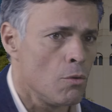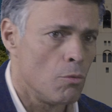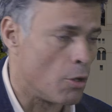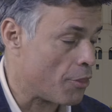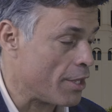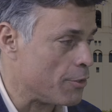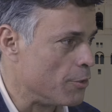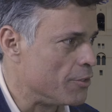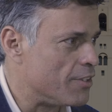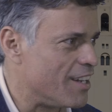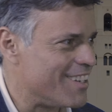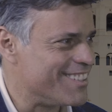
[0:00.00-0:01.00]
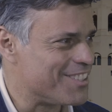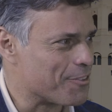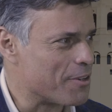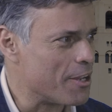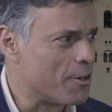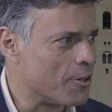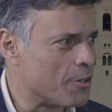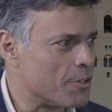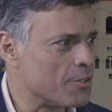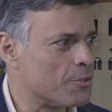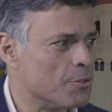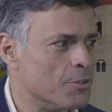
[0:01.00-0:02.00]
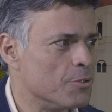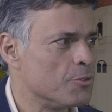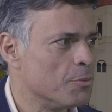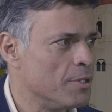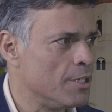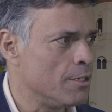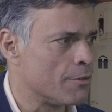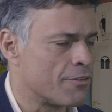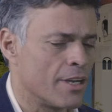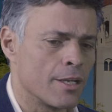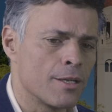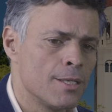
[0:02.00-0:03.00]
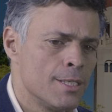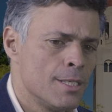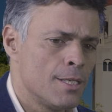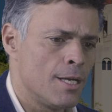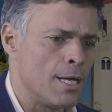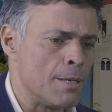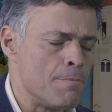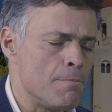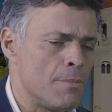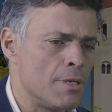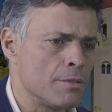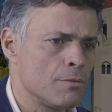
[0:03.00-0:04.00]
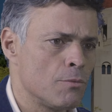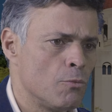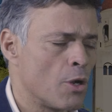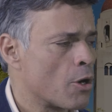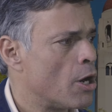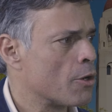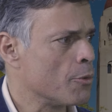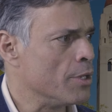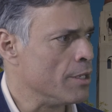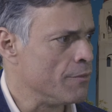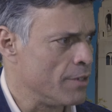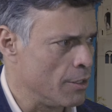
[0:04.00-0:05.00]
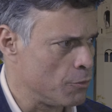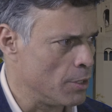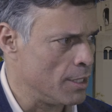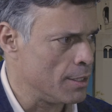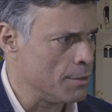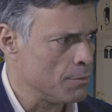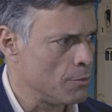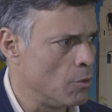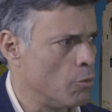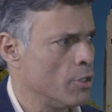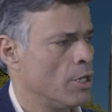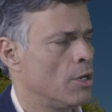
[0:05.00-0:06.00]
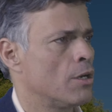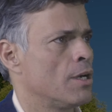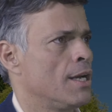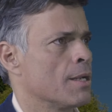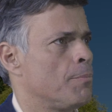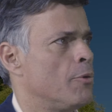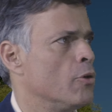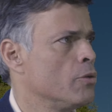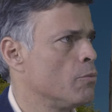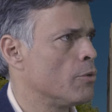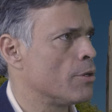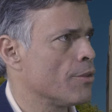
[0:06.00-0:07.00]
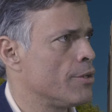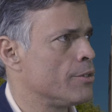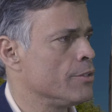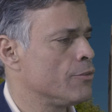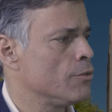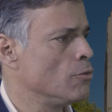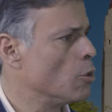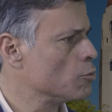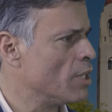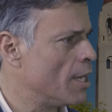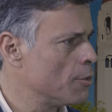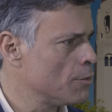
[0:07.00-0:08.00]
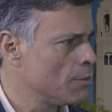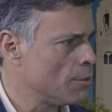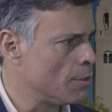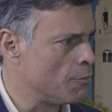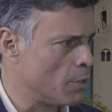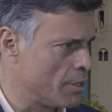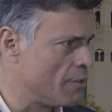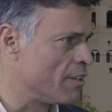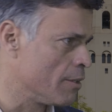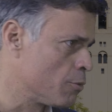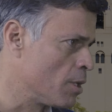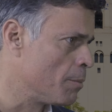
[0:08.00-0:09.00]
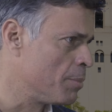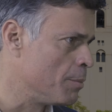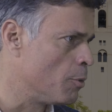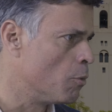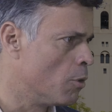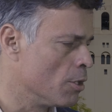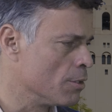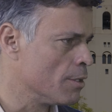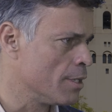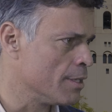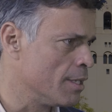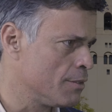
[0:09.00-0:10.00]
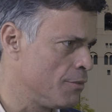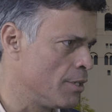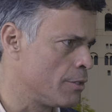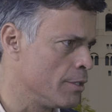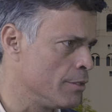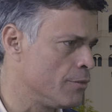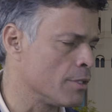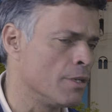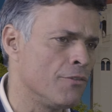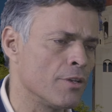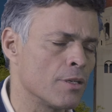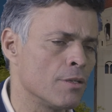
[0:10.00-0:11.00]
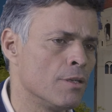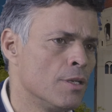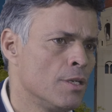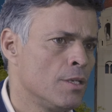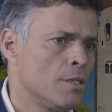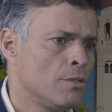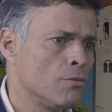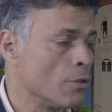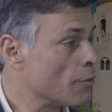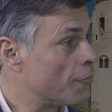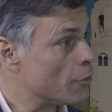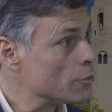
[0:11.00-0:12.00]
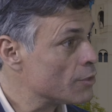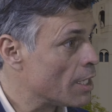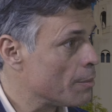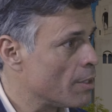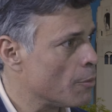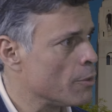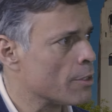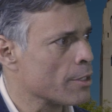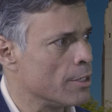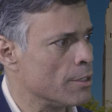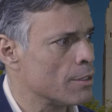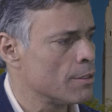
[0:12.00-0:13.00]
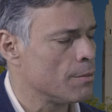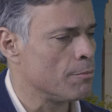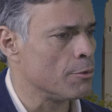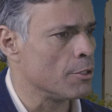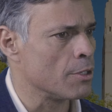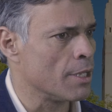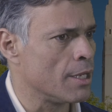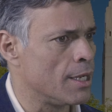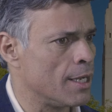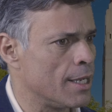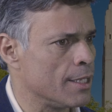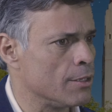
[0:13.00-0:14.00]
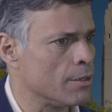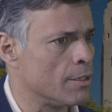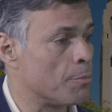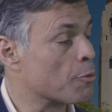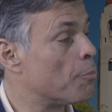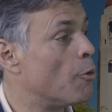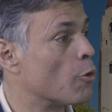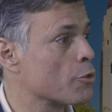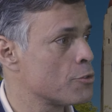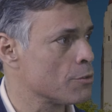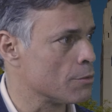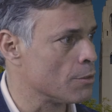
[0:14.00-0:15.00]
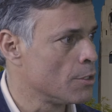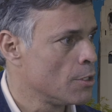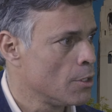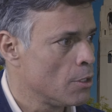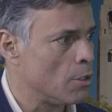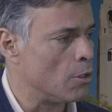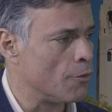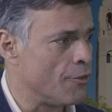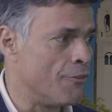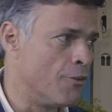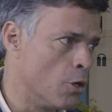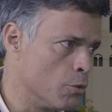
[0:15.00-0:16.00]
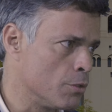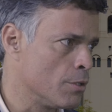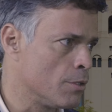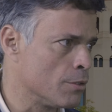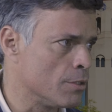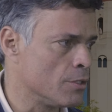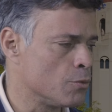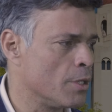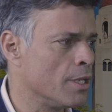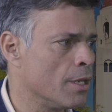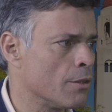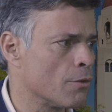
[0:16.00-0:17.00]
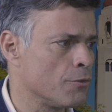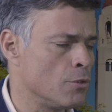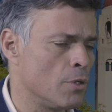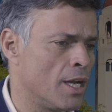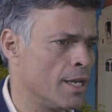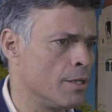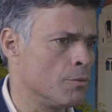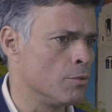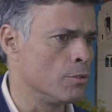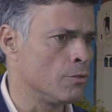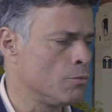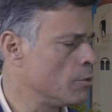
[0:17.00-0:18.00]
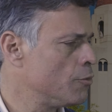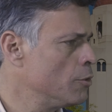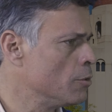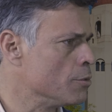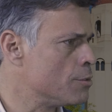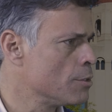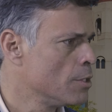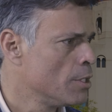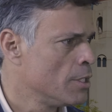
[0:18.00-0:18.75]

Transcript: Oh, thank you. It's a great honor to be here, Frank. Where are we in Venezuela? Well, we are at a point where there is no doubt of what the Venezuelan people want, and that's very significant. It's not the first time that we are here, but in the proportion of the vote on the 28th of July was huge.